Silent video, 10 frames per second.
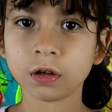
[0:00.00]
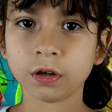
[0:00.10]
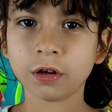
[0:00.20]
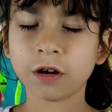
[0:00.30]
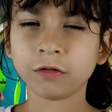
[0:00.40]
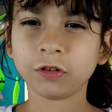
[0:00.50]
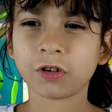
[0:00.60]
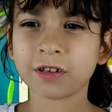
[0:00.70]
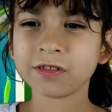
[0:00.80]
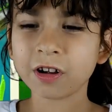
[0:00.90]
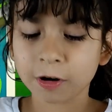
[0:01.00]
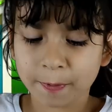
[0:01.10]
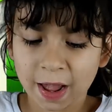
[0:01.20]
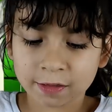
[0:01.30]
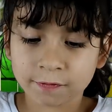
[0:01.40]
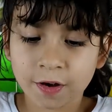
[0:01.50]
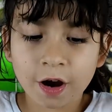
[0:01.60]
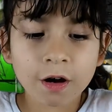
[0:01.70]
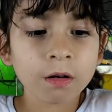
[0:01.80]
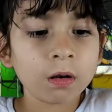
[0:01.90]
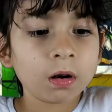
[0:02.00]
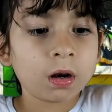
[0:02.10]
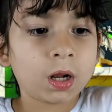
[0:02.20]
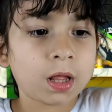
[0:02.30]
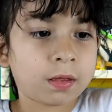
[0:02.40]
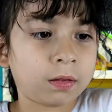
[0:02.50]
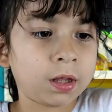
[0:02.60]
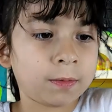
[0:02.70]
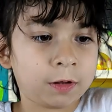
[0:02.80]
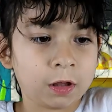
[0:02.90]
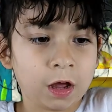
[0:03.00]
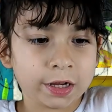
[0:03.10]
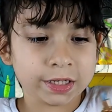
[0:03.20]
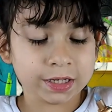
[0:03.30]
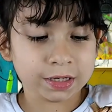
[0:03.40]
No, look, it's not a pacifier. It's lip gloss.